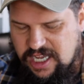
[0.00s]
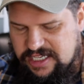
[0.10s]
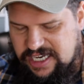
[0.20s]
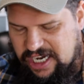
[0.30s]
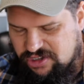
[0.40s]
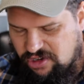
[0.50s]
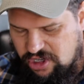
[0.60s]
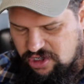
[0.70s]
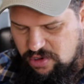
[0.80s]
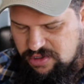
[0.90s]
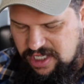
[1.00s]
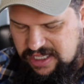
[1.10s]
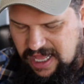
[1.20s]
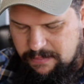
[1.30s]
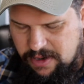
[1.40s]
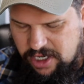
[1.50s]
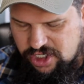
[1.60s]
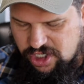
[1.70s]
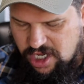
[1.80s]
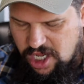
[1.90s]
to actually use it that
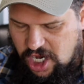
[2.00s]
much.